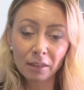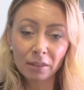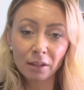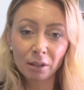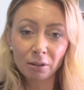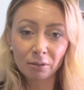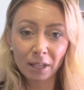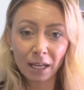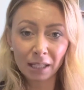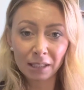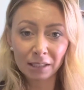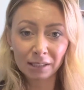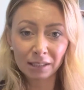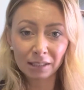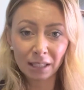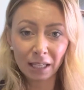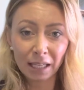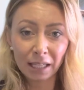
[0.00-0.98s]
the United
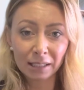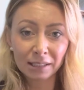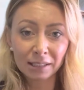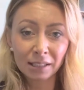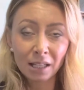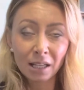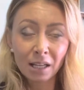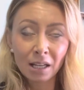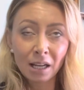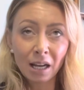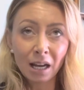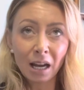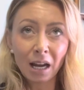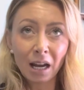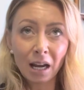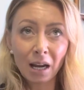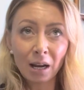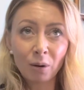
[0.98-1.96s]
States
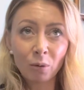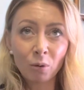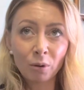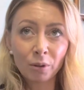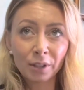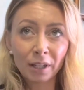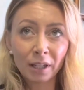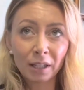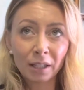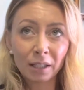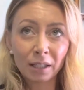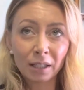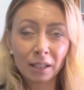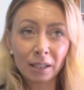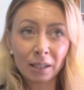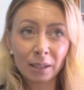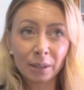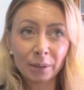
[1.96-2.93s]
on
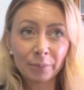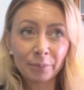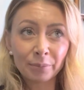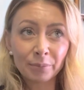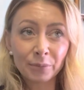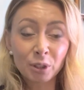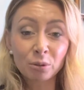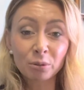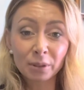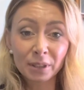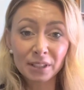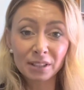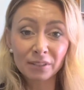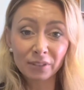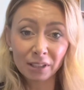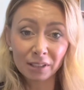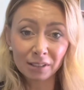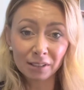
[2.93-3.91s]
a
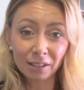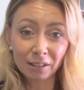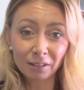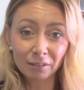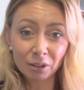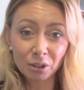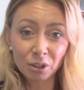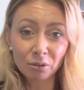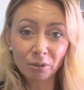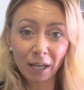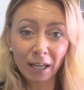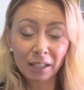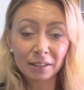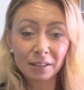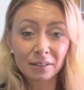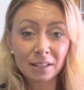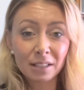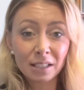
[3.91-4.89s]
tourist visa, that you
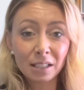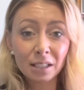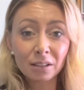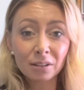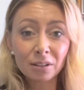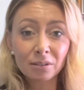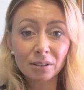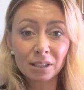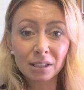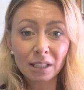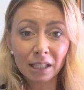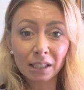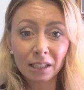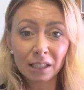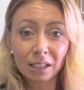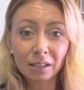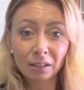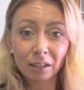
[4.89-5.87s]
had intent to
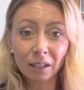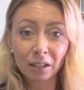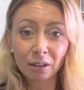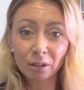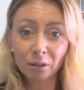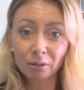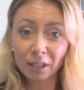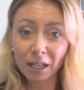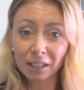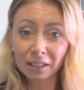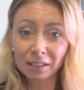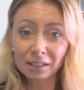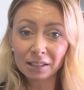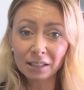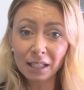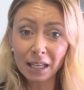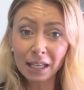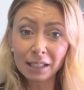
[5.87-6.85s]
study here in the United
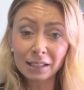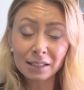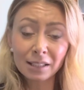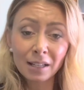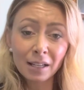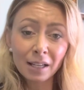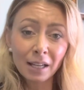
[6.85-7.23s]
States,